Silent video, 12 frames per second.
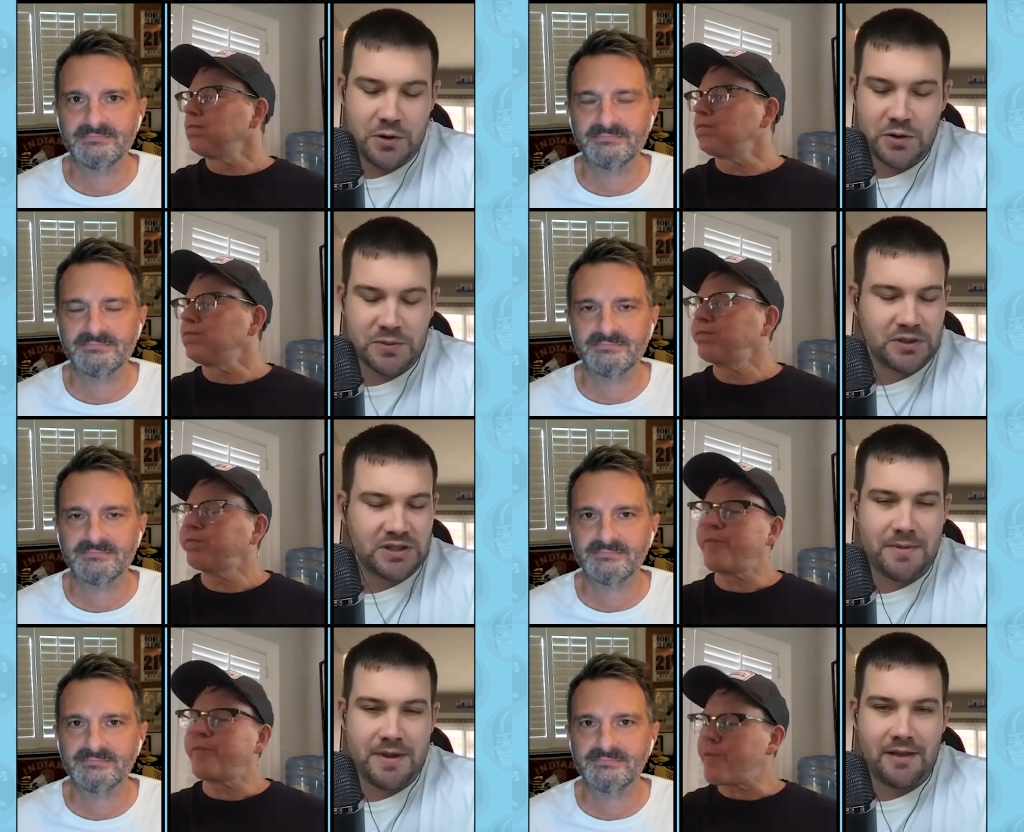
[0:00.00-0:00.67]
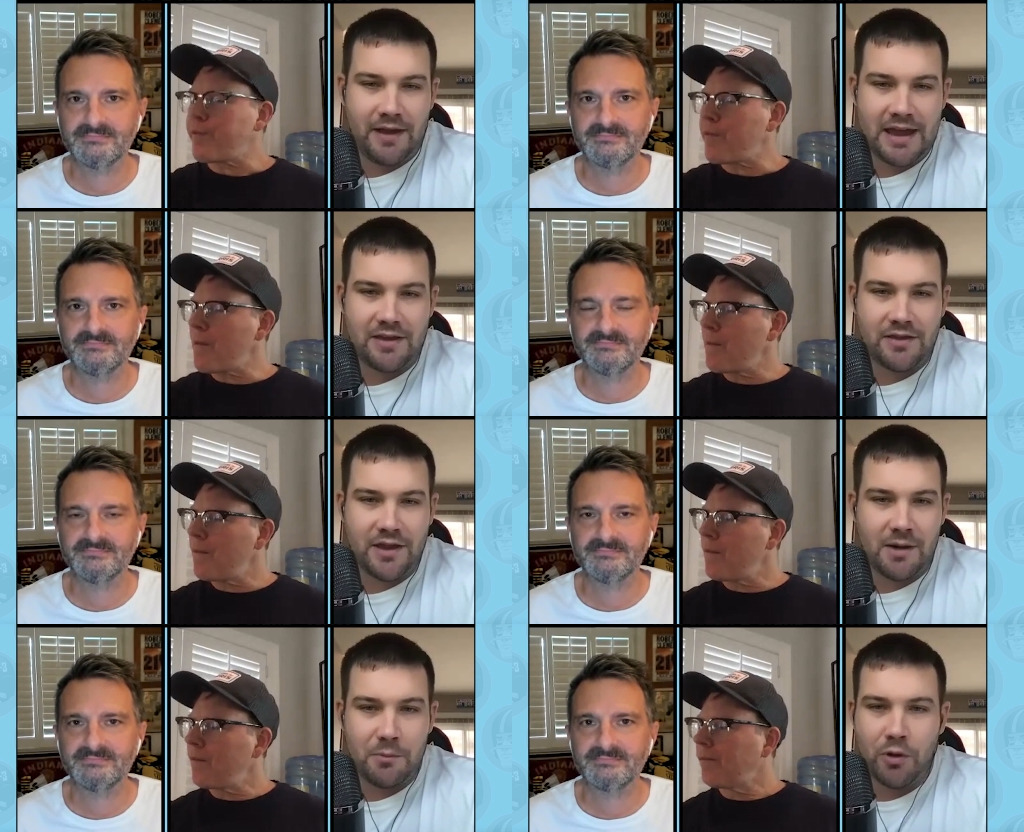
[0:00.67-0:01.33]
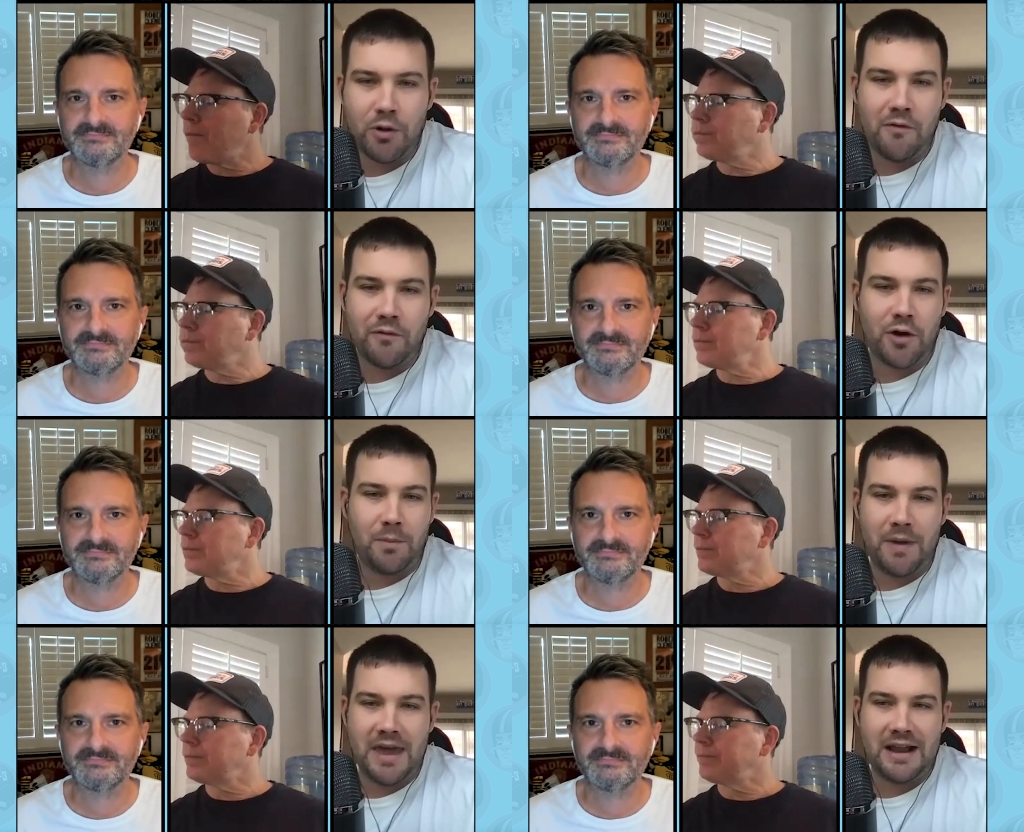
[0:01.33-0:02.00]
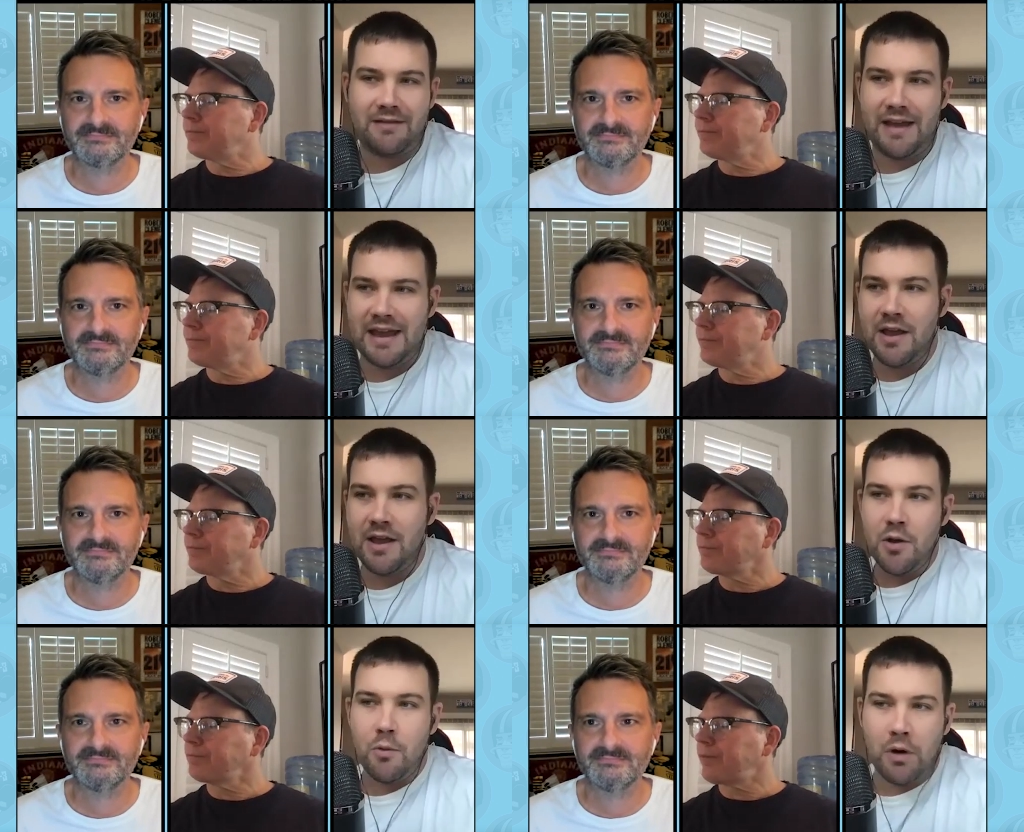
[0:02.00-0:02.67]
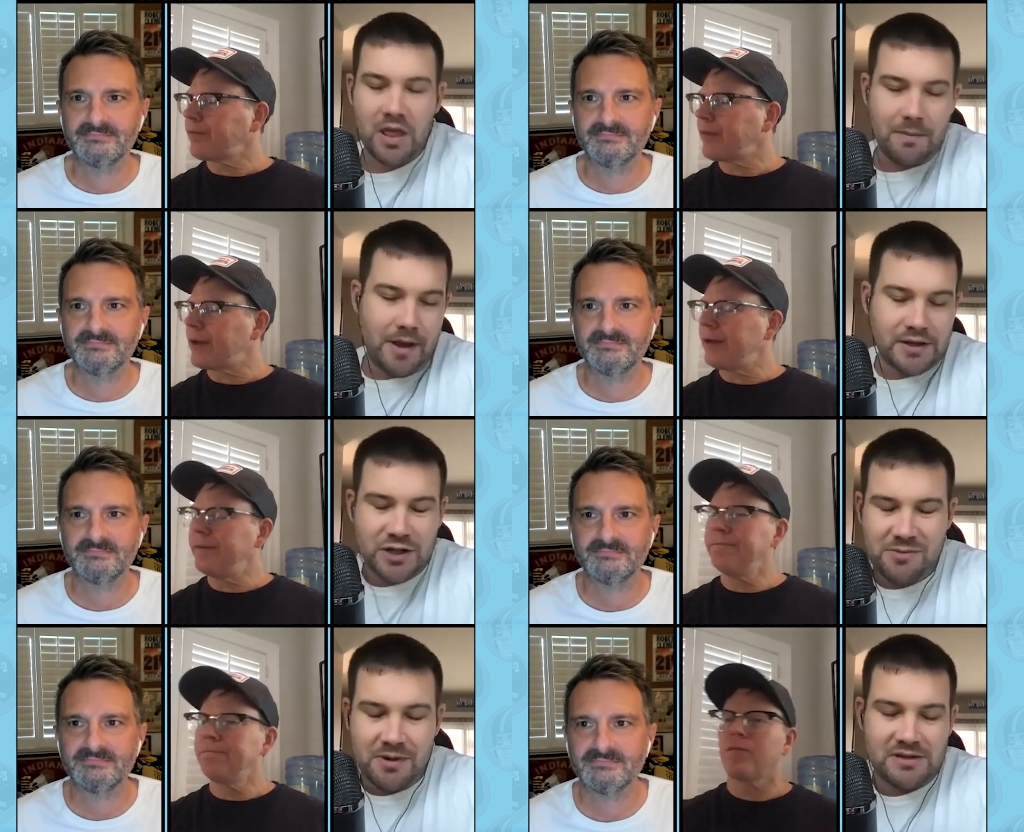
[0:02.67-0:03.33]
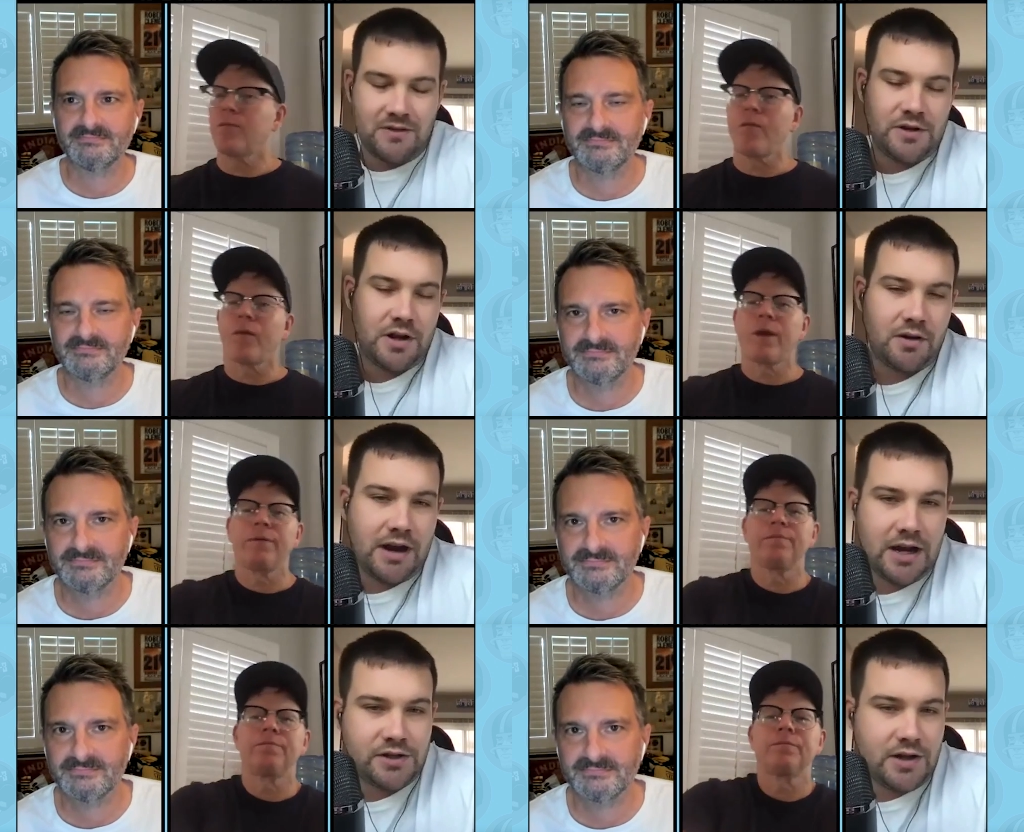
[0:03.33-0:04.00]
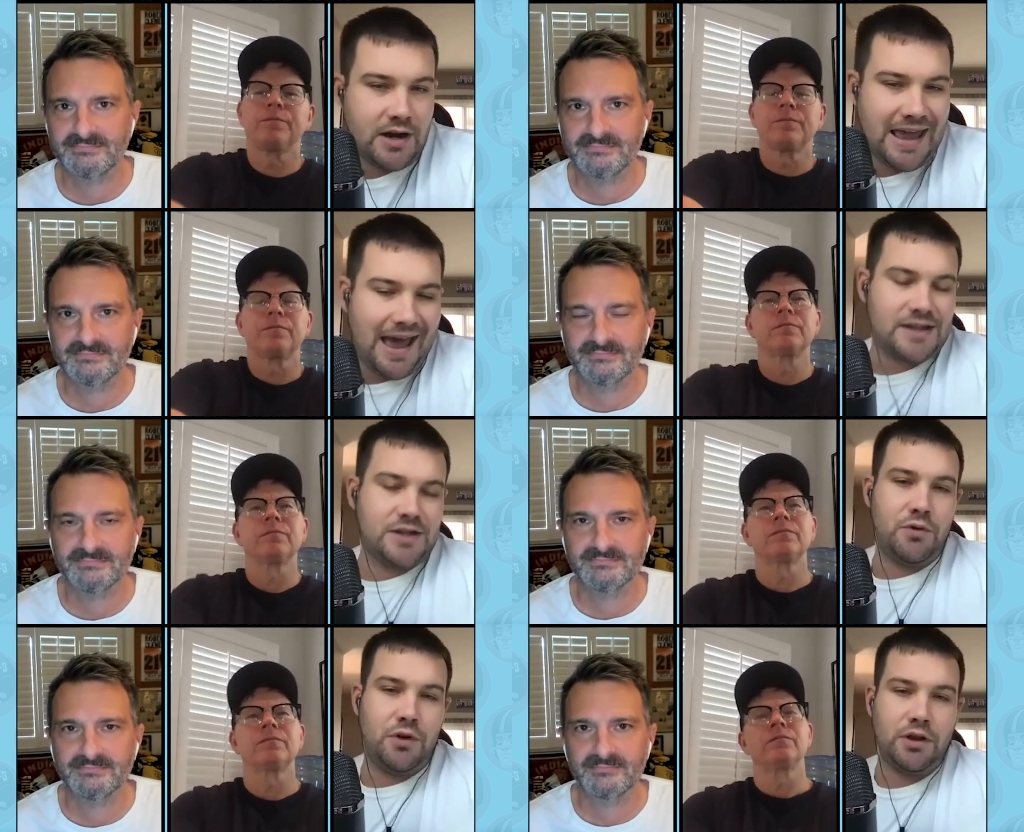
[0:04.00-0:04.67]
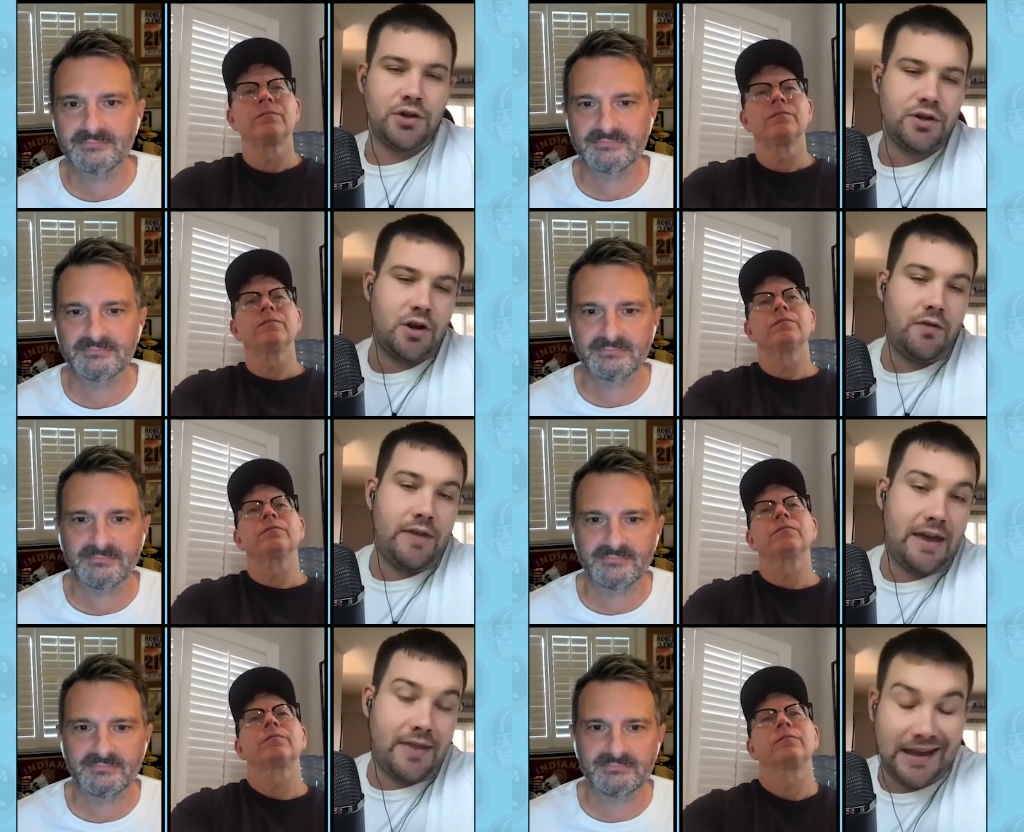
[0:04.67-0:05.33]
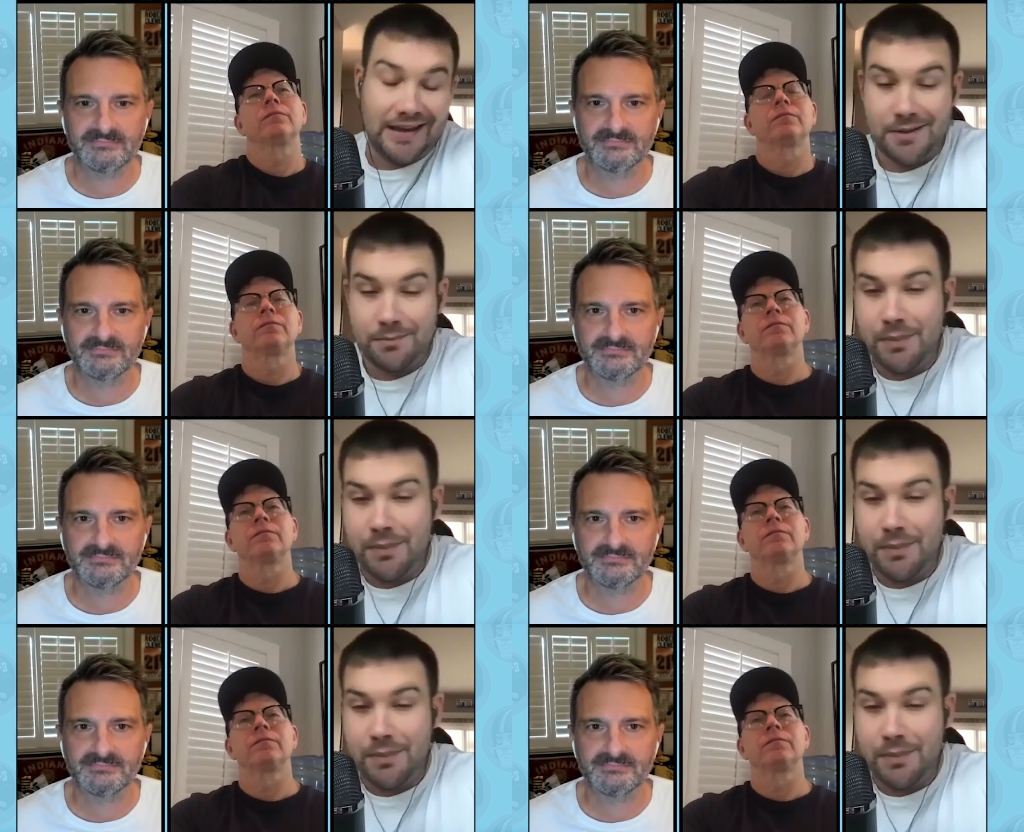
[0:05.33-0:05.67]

Speaker 1: you're supposed to be like the number one overall pick, like one of the best QBs of the generation. He hasn't really shown that. I guess the